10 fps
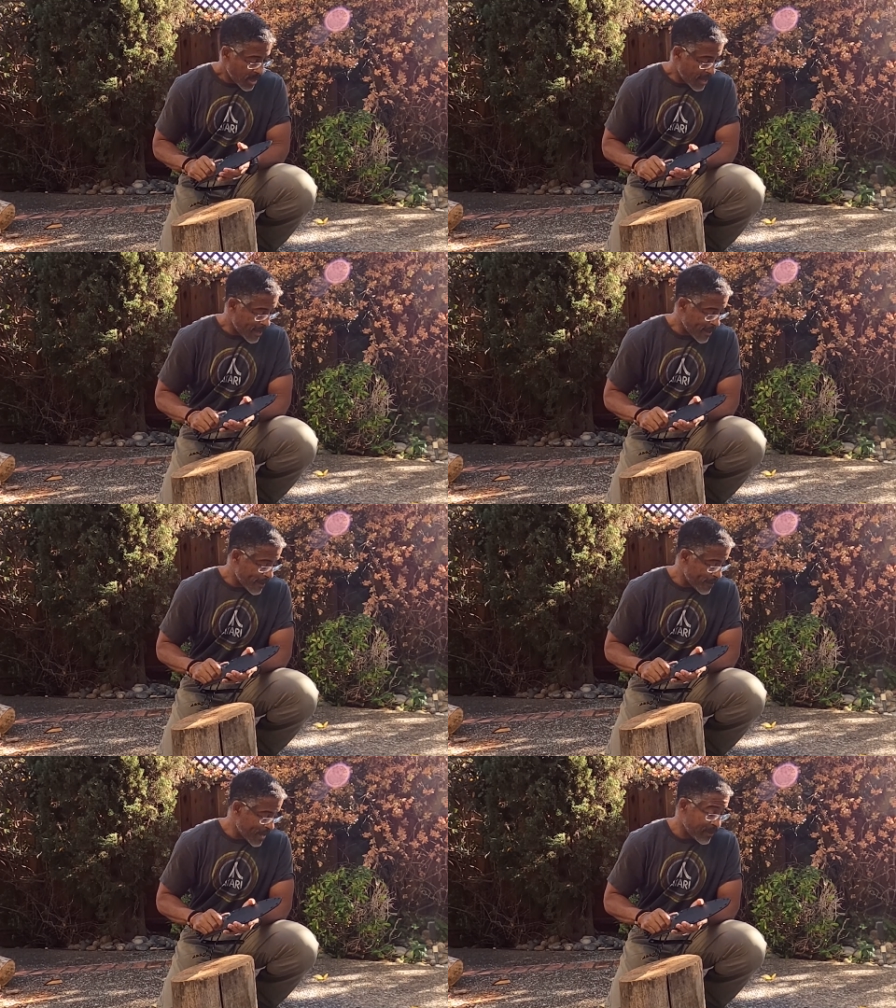
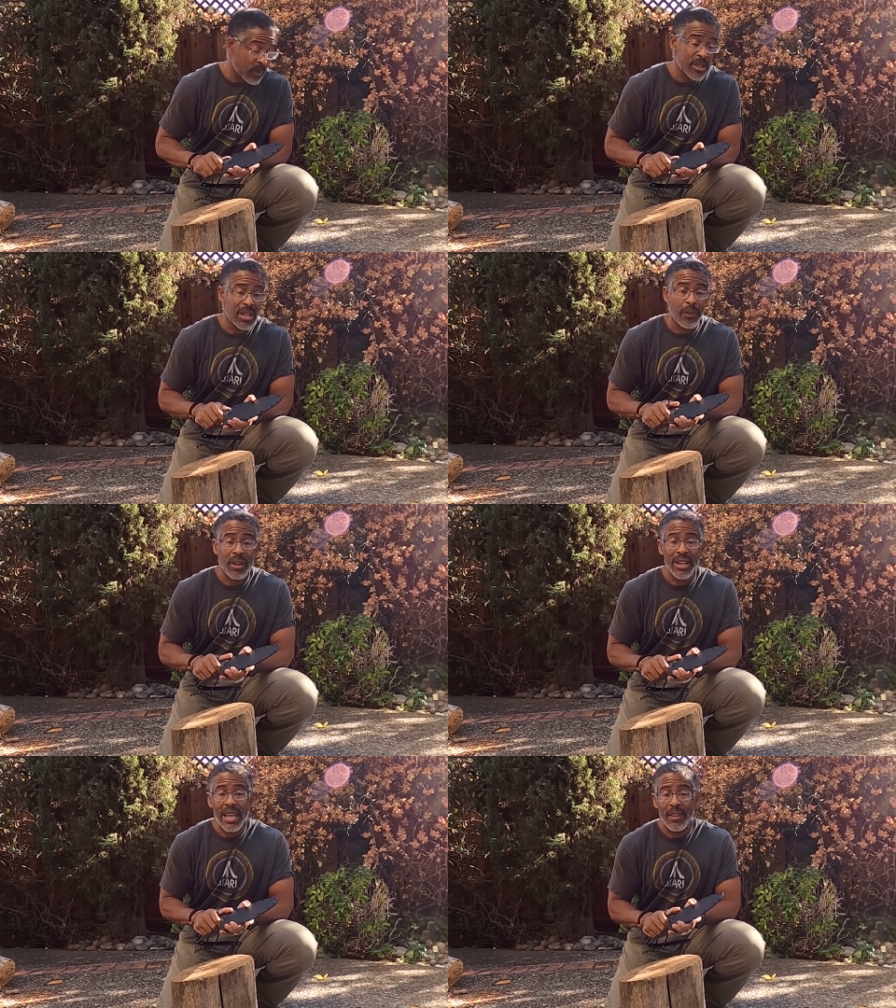Now the reason I
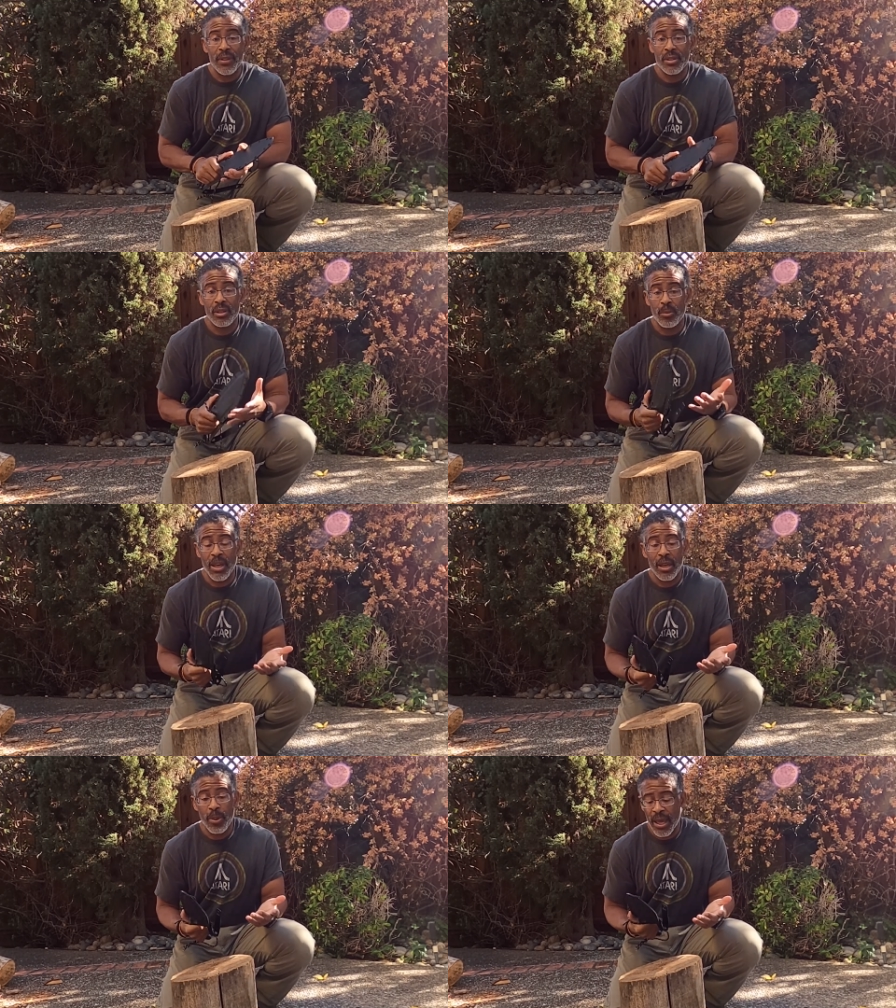thought I'd add this to the
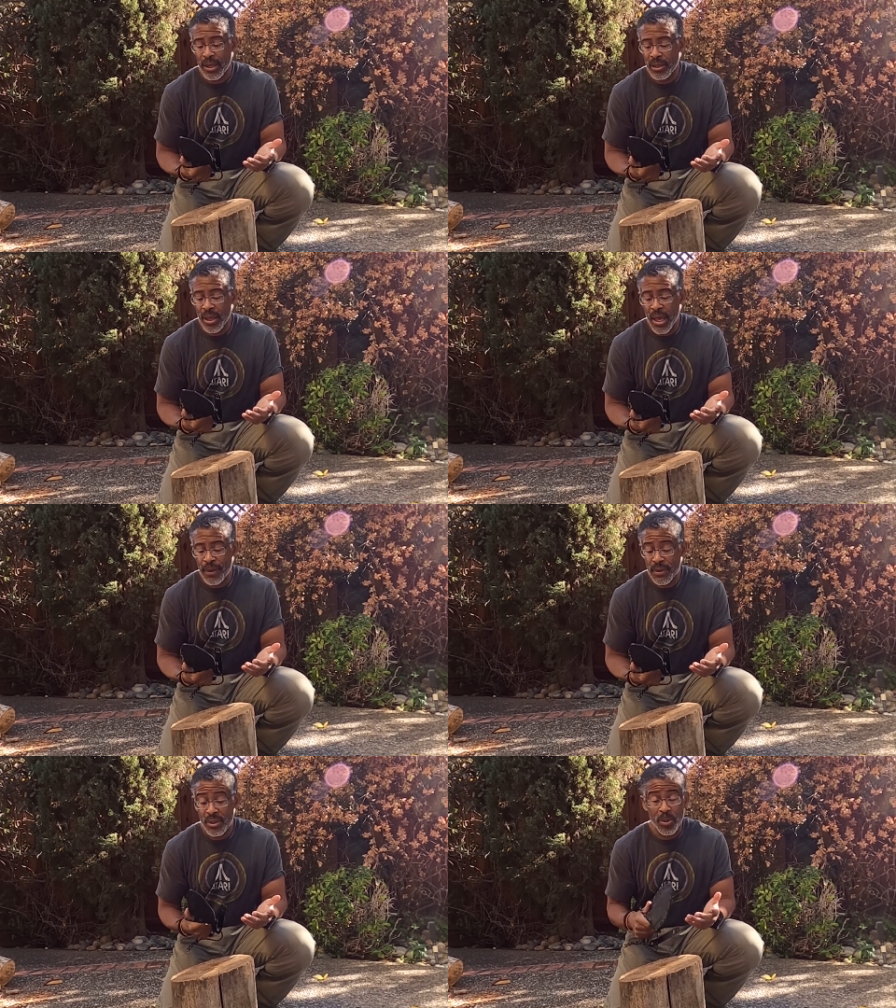backpacking
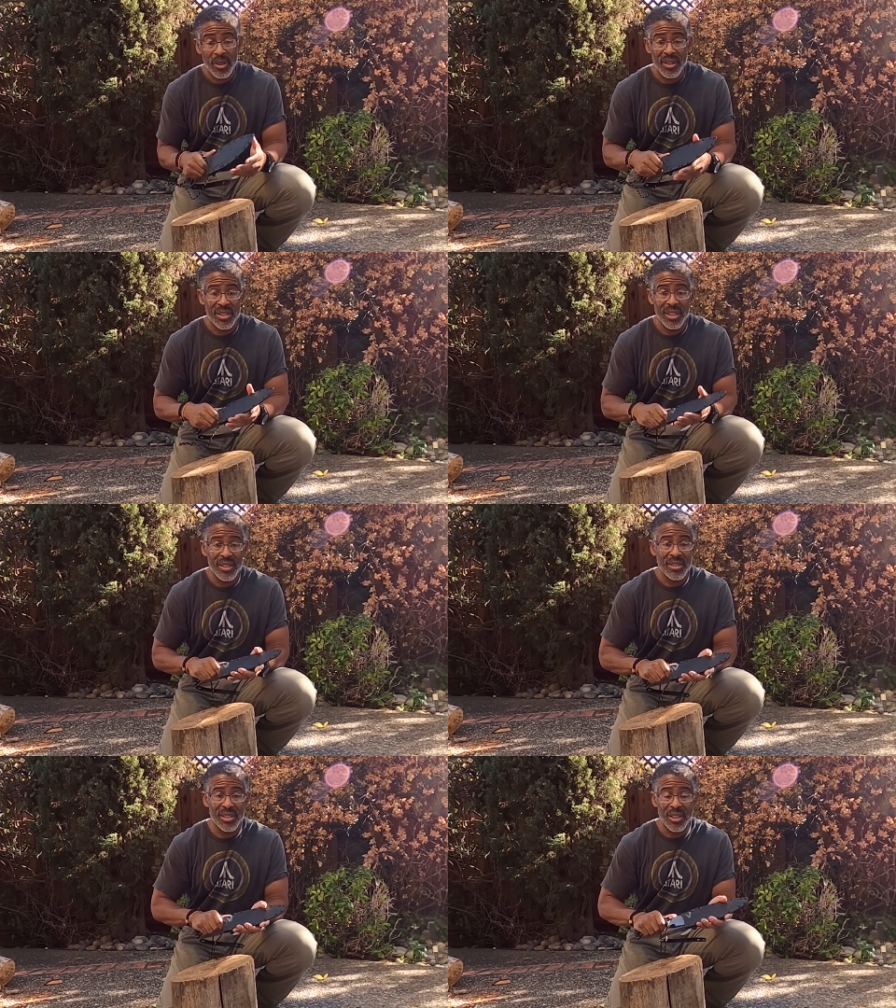knives is because it
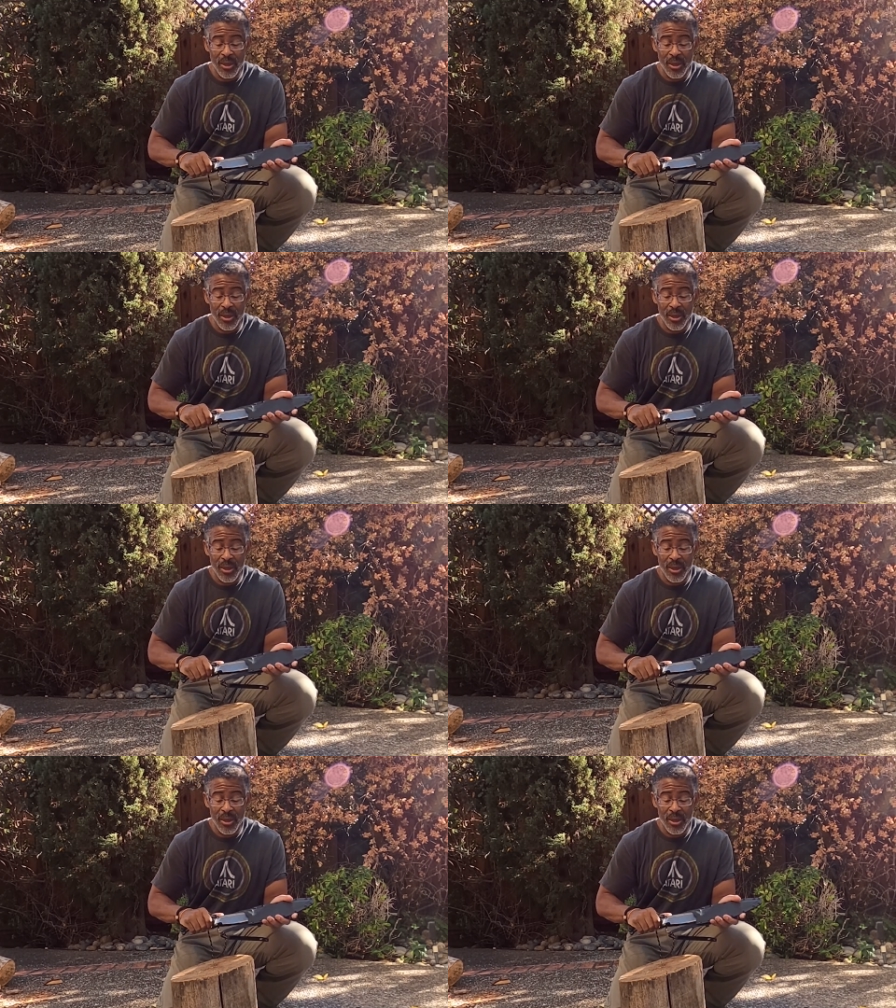is,